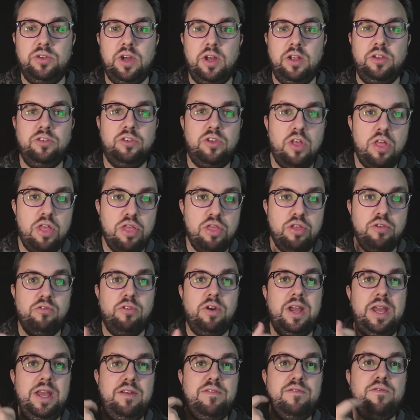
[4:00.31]
turns
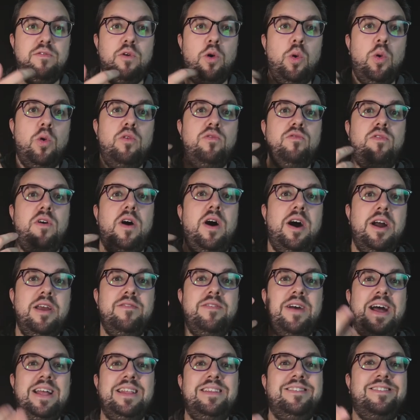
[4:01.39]
3, 4, 5
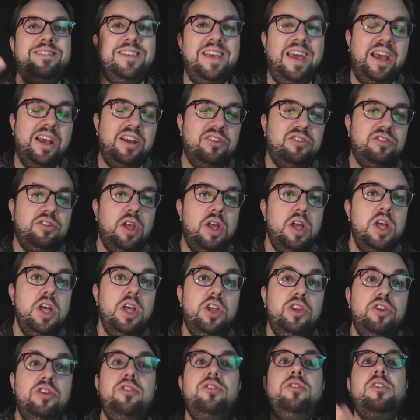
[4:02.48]
and 6,
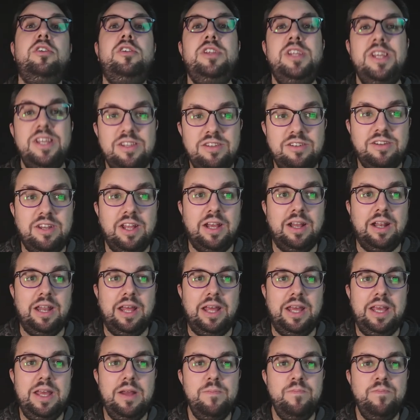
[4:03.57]

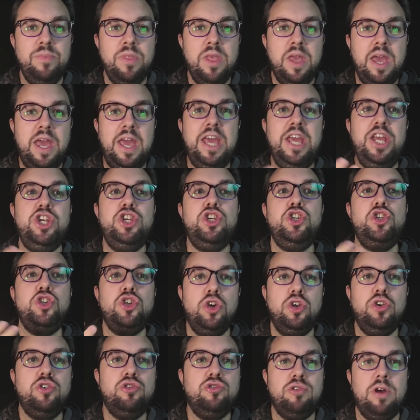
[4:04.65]
statistically he
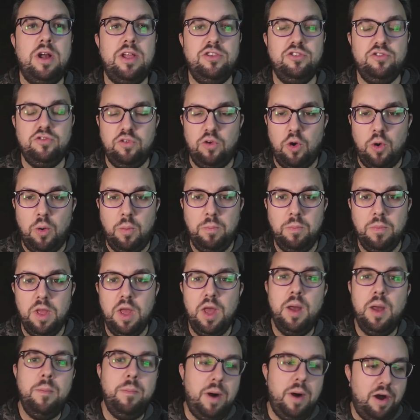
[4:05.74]
should transform.
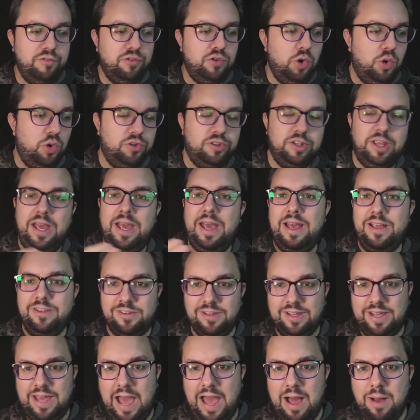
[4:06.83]
But of course, it is
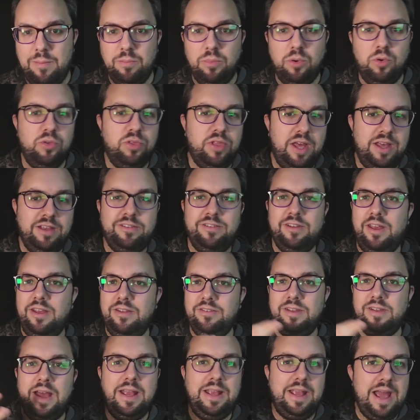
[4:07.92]
a gamble. This
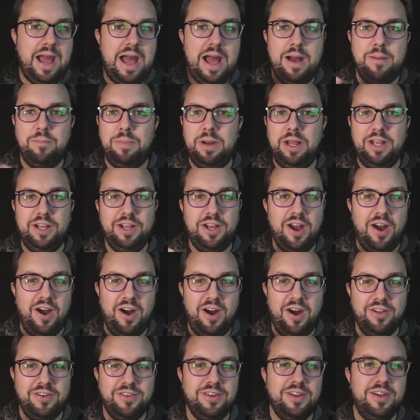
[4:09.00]
is a gambling
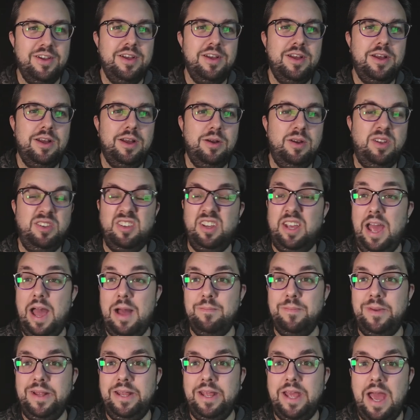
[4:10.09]
card. It's a
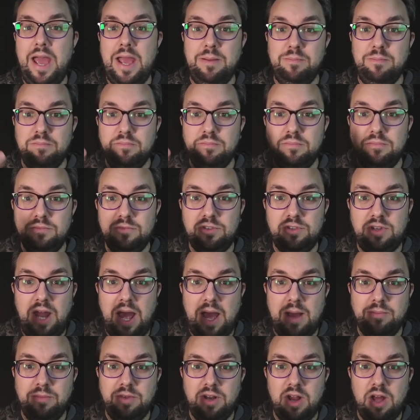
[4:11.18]
gambling game.
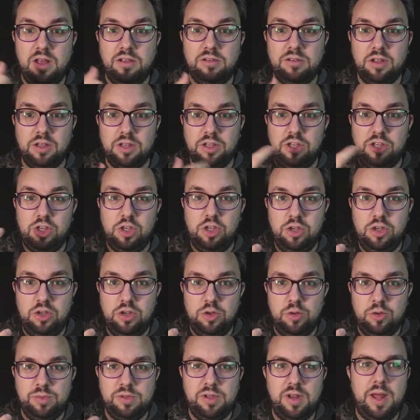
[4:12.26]
Snap, you know, it's like
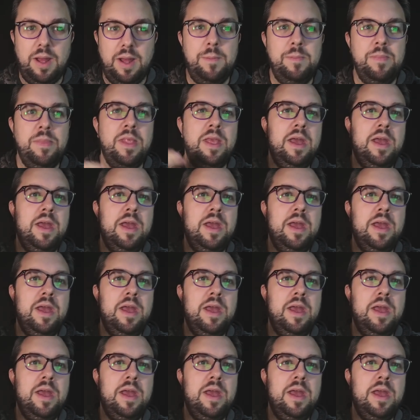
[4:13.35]
cubes, isn't it?